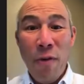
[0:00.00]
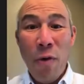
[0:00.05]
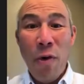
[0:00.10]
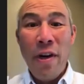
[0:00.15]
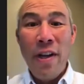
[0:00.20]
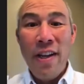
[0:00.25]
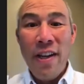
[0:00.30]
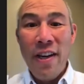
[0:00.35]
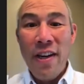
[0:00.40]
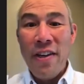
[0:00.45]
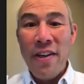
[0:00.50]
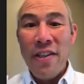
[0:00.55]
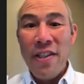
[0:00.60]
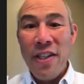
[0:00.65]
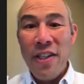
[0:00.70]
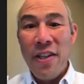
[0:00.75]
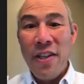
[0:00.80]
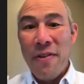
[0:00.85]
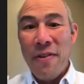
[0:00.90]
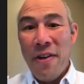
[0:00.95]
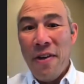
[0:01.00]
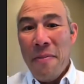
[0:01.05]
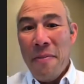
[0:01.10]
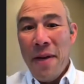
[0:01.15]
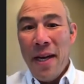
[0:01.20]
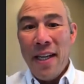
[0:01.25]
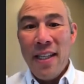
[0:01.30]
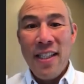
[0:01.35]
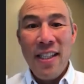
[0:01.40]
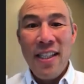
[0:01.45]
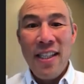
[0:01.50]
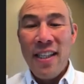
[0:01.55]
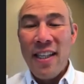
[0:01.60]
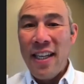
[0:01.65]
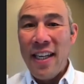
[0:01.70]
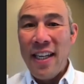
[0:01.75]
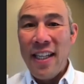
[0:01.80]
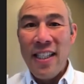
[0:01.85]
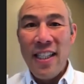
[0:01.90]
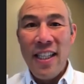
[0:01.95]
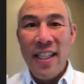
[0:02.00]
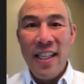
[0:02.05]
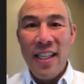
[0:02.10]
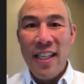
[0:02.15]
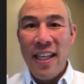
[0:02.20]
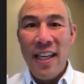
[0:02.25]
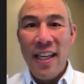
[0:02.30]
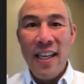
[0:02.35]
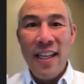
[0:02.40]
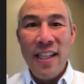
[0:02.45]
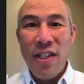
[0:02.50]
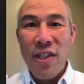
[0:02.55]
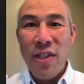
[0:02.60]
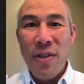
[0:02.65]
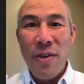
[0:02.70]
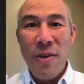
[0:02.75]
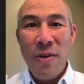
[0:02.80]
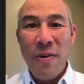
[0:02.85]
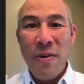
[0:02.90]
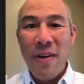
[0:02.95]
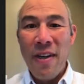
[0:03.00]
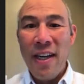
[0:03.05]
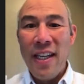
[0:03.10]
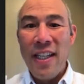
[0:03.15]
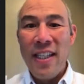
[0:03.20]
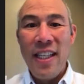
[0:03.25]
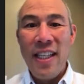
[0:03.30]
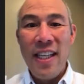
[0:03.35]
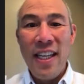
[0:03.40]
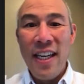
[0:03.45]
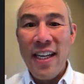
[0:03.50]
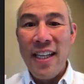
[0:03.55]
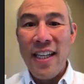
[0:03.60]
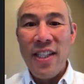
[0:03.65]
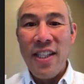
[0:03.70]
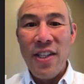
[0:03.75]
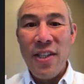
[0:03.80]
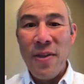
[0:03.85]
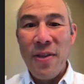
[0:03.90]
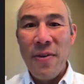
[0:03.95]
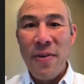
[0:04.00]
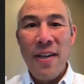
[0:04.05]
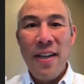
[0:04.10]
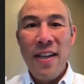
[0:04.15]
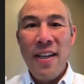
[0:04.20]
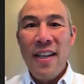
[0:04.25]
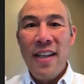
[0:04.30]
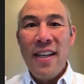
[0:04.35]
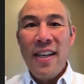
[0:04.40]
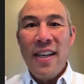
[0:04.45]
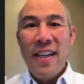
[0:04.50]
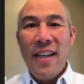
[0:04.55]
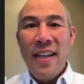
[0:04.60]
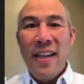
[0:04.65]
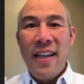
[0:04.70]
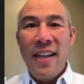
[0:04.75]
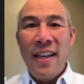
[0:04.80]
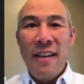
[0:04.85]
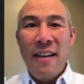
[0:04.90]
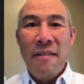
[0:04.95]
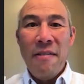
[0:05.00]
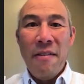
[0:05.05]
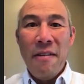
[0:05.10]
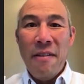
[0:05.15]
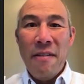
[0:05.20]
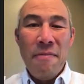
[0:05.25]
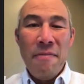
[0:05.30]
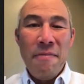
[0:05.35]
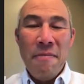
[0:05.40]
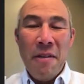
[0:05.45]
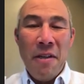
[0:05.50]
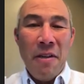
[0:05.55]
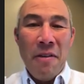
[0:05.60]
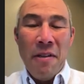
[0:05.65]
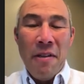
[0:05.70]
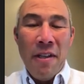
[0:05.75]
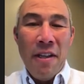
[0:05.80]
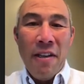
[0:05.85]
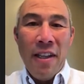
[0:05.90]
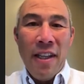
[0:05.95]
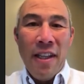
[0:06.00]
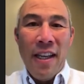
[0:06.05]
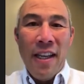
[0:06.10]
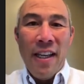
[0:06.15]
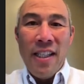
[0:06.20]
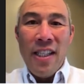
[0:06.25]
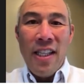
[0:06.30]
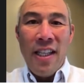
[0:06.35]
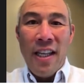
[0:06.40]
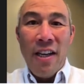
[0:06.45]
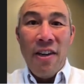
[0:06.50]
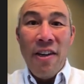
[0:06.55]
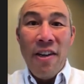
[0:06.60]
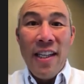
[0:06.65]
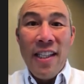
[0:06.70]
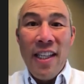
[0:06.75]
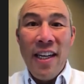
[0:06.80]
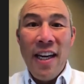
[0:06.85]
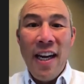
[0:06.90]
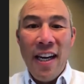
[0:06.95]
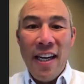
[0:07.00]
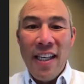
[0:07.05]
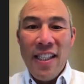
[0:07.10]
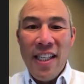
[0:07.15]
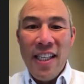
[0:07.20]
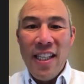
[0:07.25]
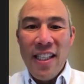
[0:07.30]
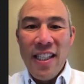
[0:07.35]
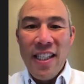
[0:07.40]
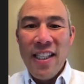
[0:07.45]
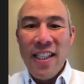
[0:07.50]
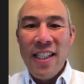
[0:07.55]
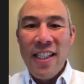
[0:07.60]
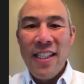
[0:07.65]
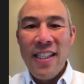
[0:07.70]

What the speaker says: 40 years, go back to 1982 or 1992. And little things, the internet did not exist.